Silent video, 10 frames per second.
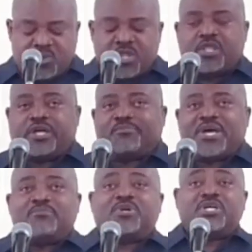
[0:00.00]
Now, the
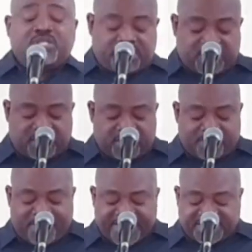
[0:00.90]
Bible, the, the
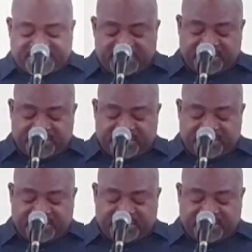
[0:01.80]
best